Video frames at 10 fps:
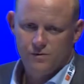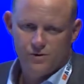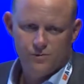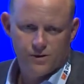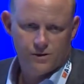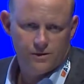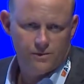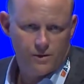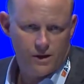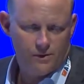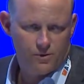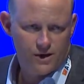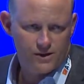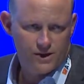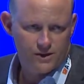Jupyter
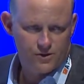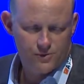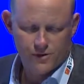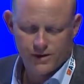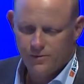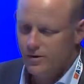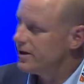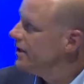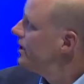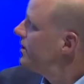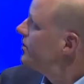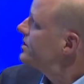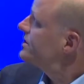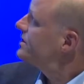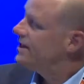project, Jupyter Network, which
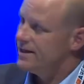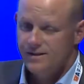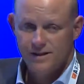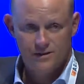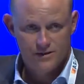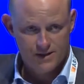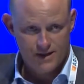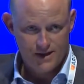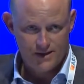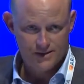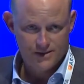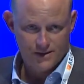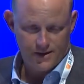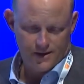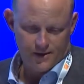is a data center size